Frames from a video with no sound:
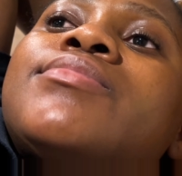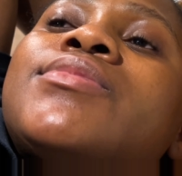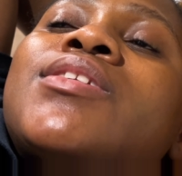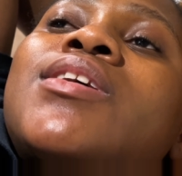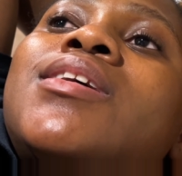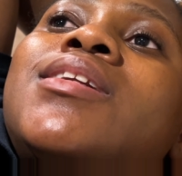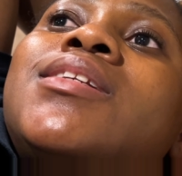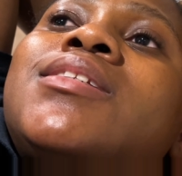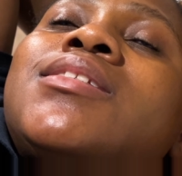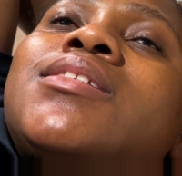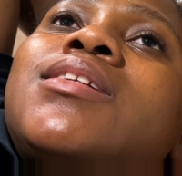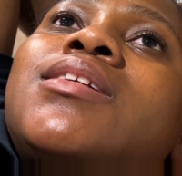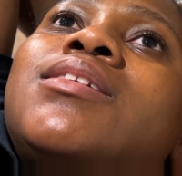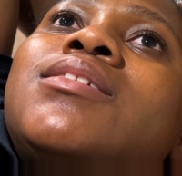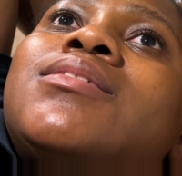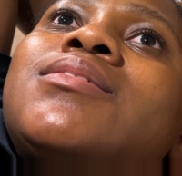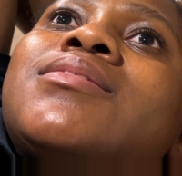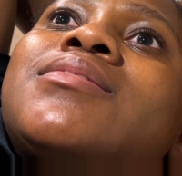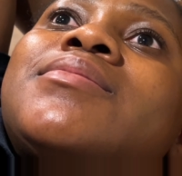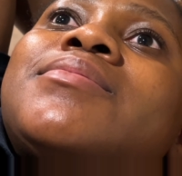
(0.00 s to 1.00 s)

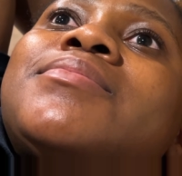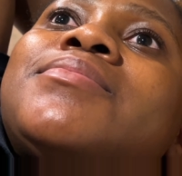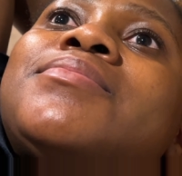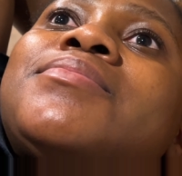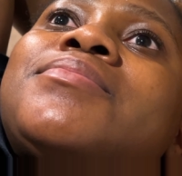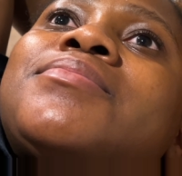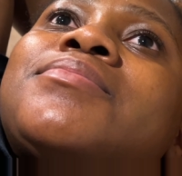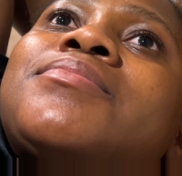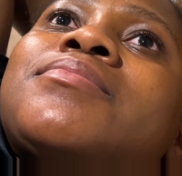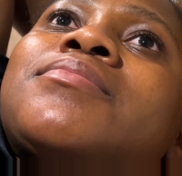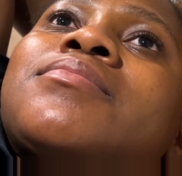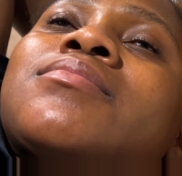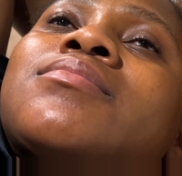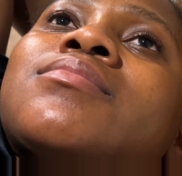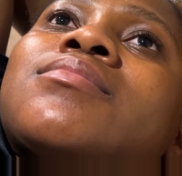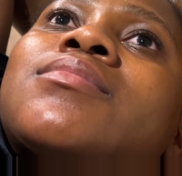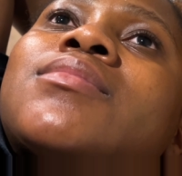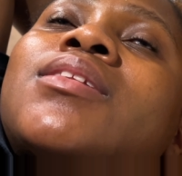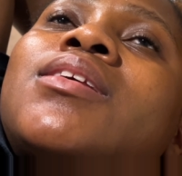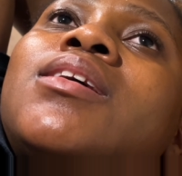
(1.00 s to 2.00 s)
honestly
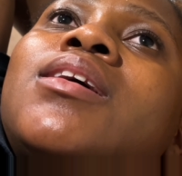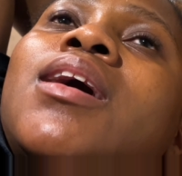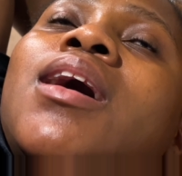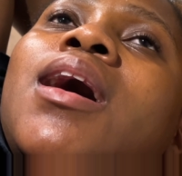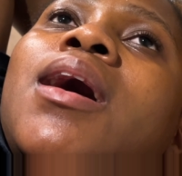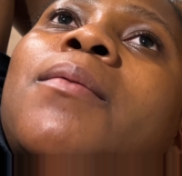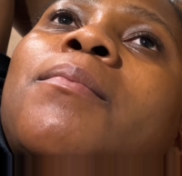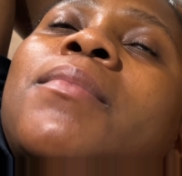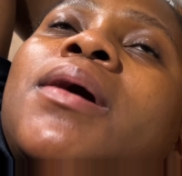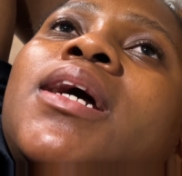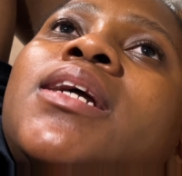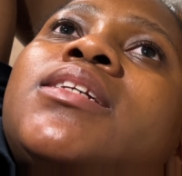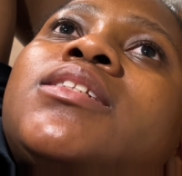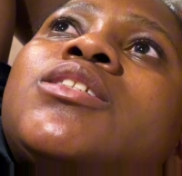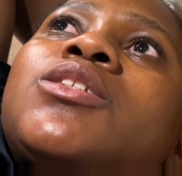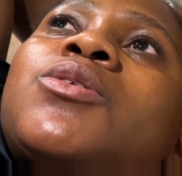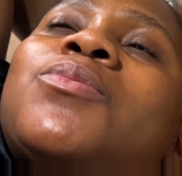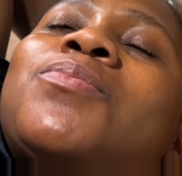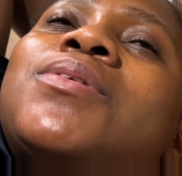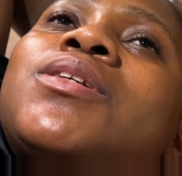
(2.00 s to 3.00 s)
I
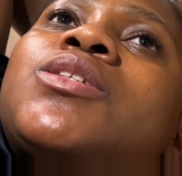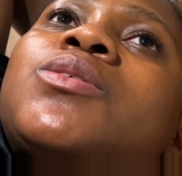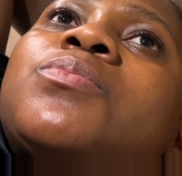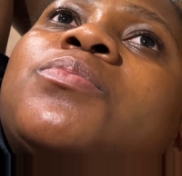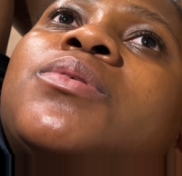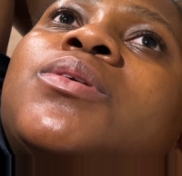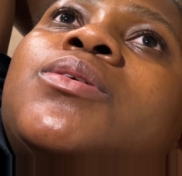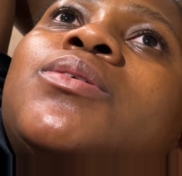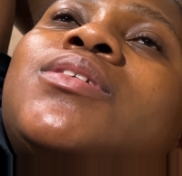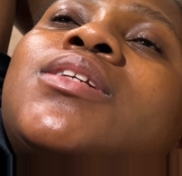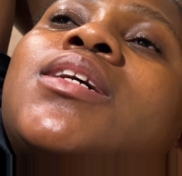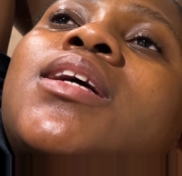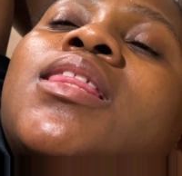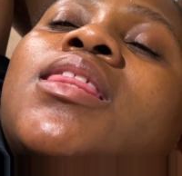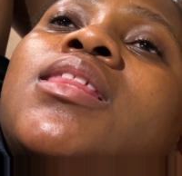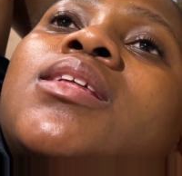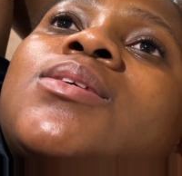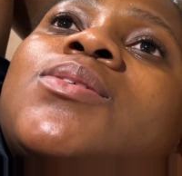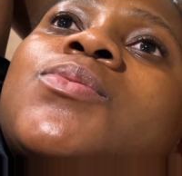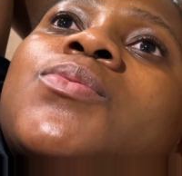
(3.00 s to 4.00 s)
might postpone
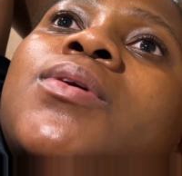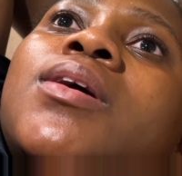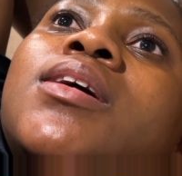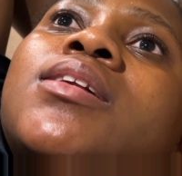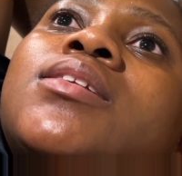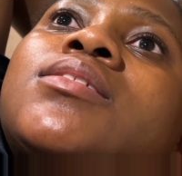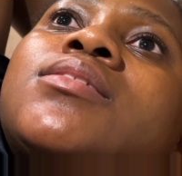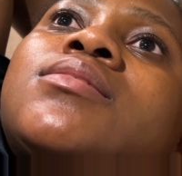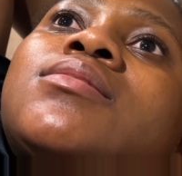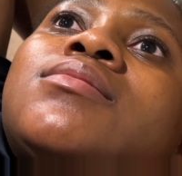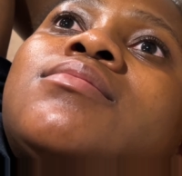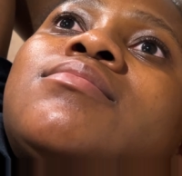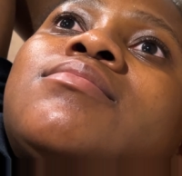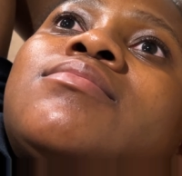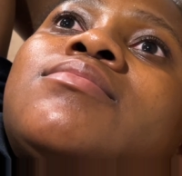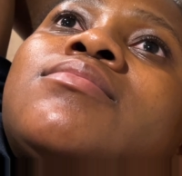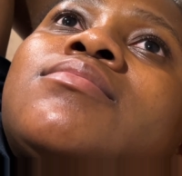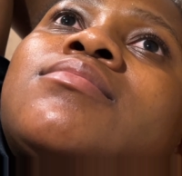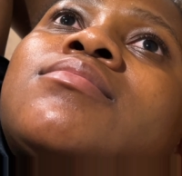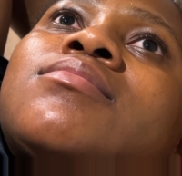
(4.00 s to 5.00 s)
this one
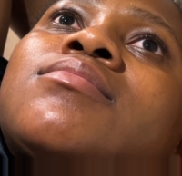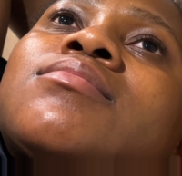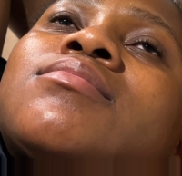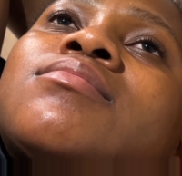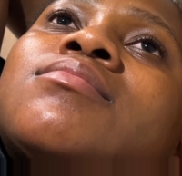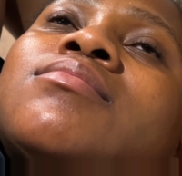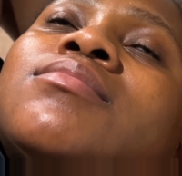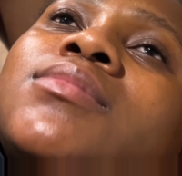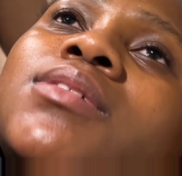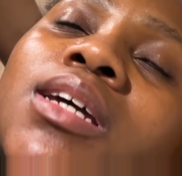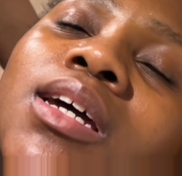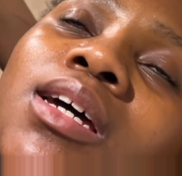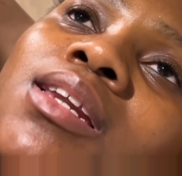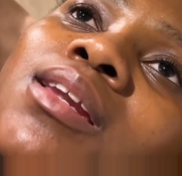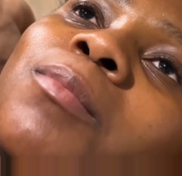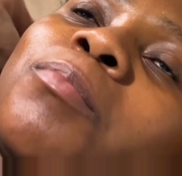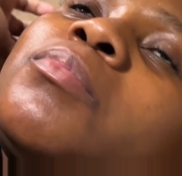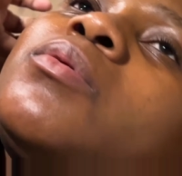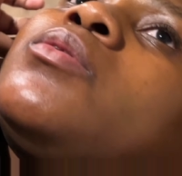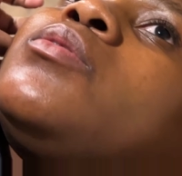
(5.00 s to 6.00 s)
and
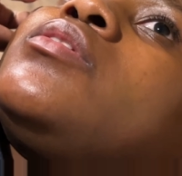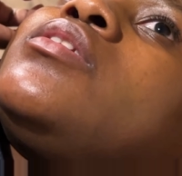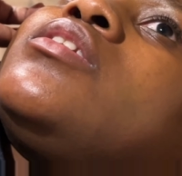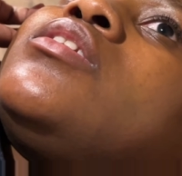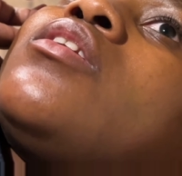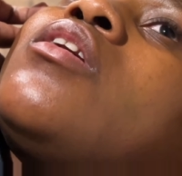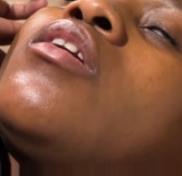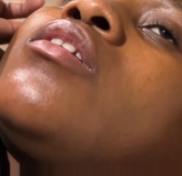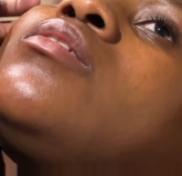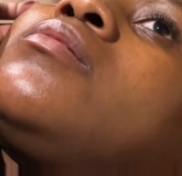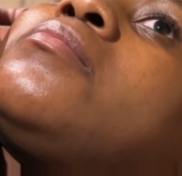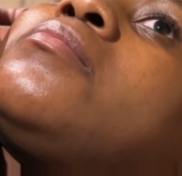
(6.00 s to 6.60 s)
upload it on